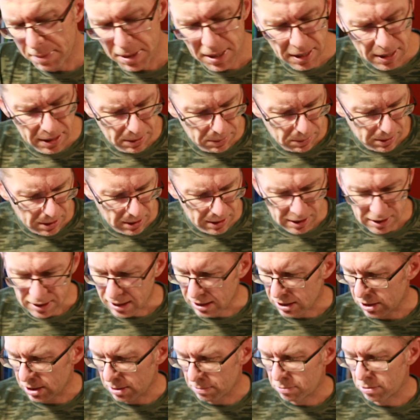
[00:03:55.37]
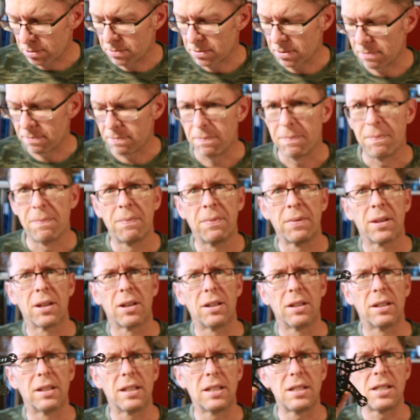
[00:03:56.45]
I mean, this, this is actually a problem.
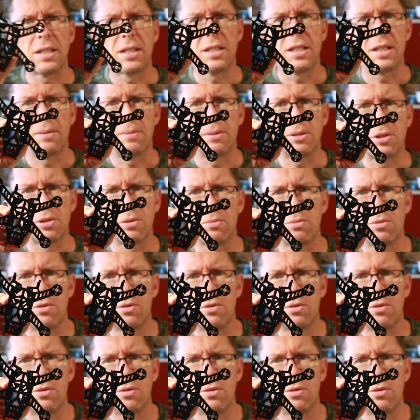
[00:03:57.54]
This is the original